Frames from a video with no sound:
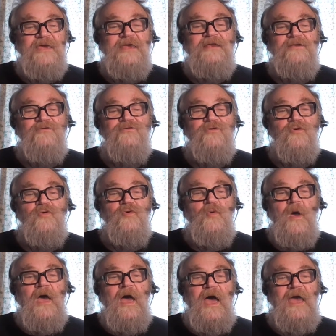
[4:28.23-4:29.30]
into
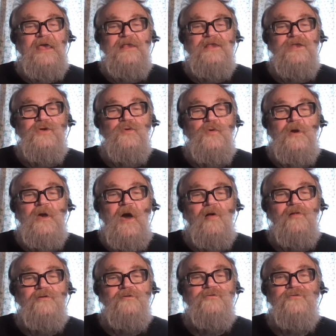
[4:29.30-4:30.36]
a new
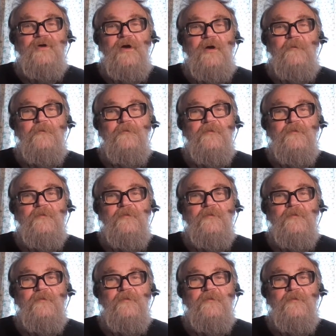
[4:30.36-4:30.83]
culture.